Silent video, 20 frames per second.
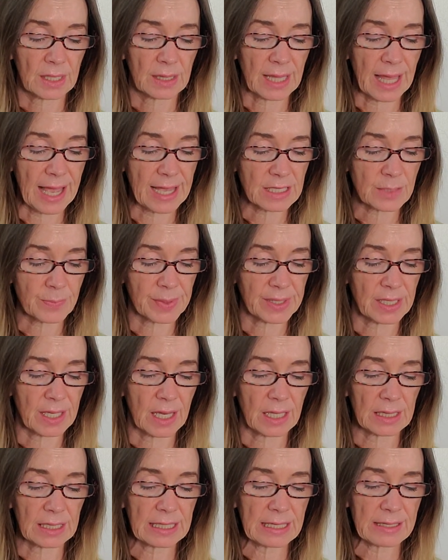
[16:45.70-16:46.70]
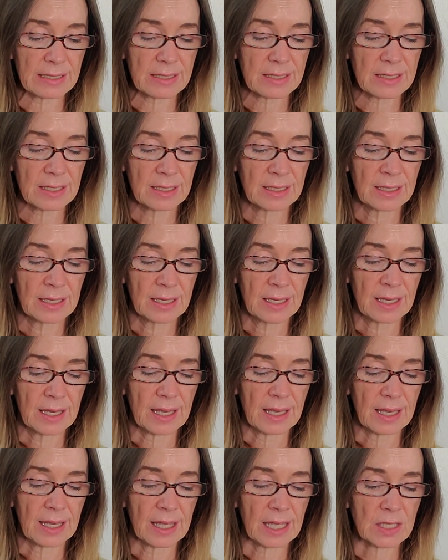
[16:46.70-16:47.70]
Last but not least,
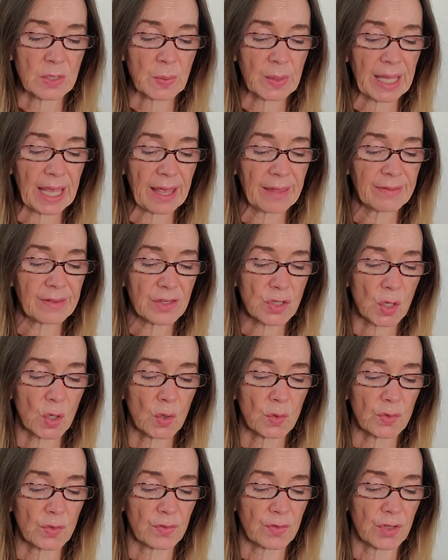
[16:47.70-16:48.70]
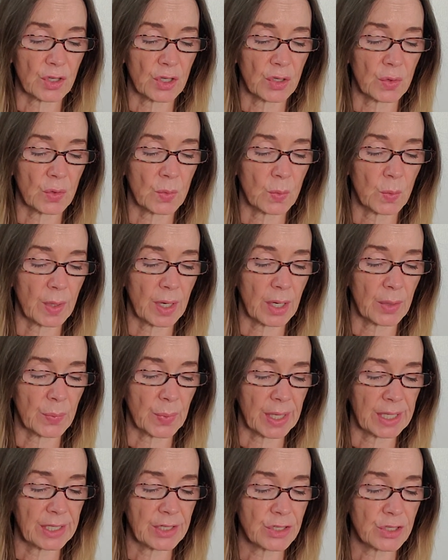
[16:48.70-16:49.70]
as we end this overview, we are
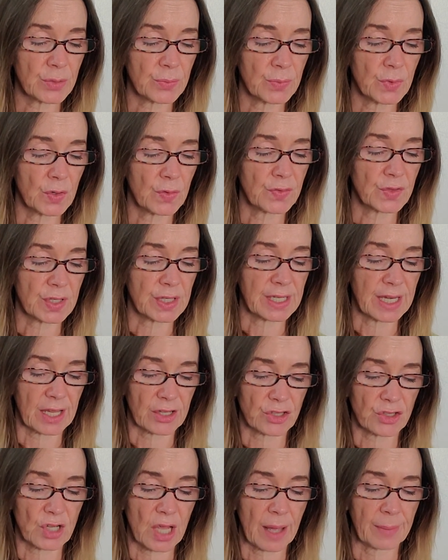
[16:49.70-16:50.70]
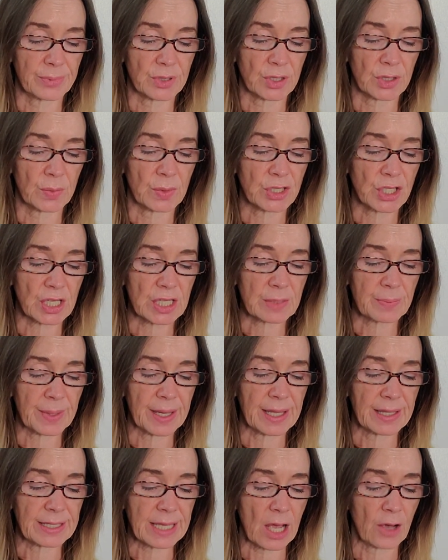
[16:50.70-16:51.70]
ready to move to the next chapter, which
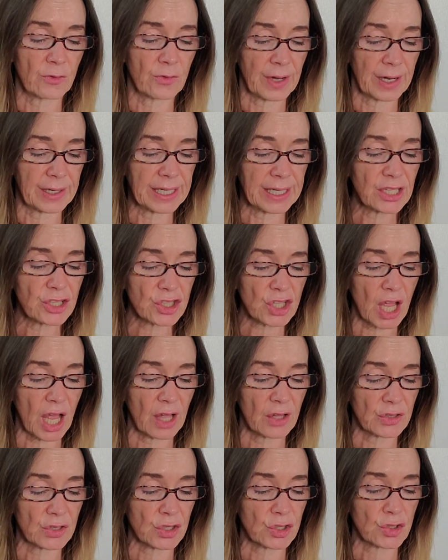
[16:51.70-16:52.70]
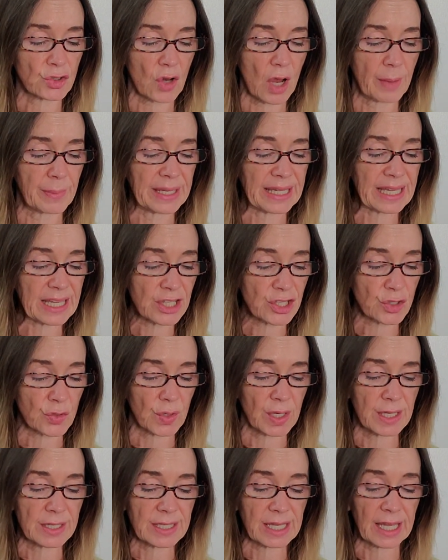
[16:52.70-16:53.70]
explains how varying childhood trauma
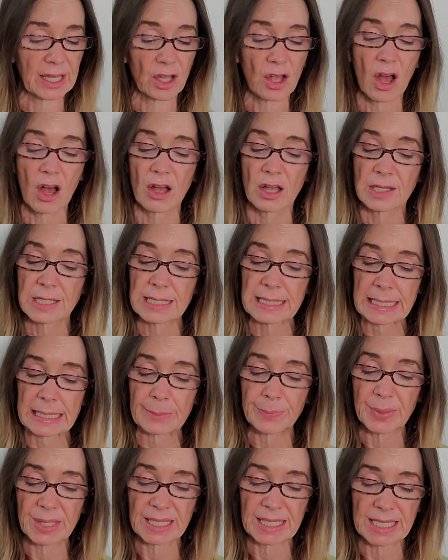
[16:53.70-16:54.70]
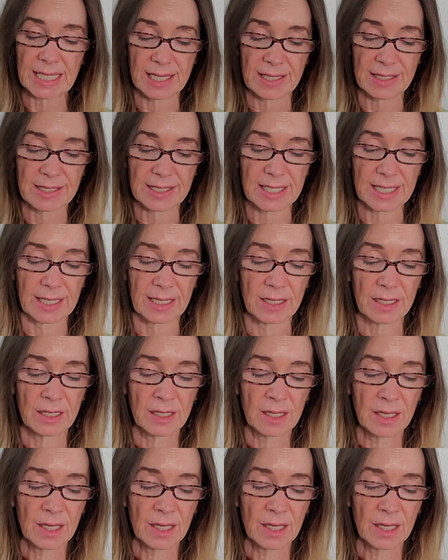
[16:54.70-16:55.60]
histories can cause C P T S D.